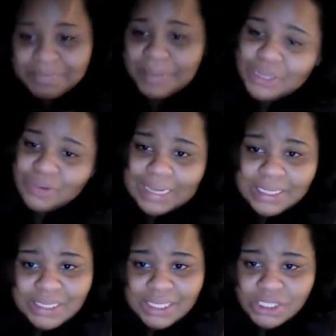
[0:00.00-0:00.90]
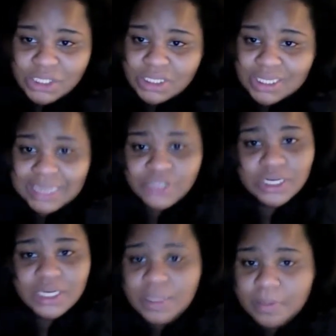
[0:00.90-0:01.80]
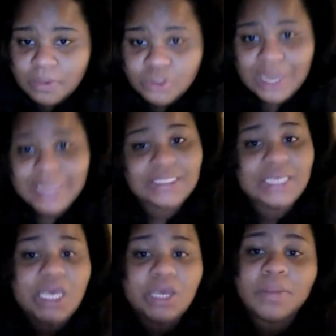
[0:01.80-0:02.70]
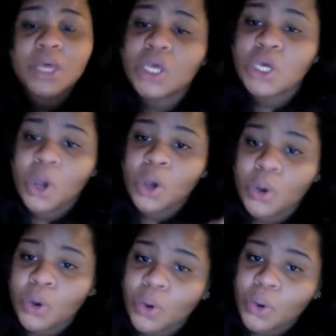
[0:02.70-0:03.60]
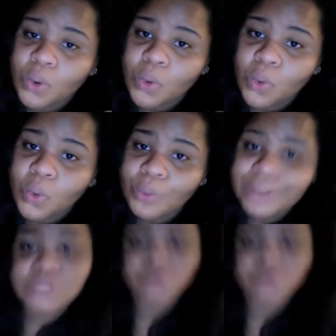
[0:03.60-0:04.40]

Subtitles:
make the right decisions. And I try to keep him on track and tell him what's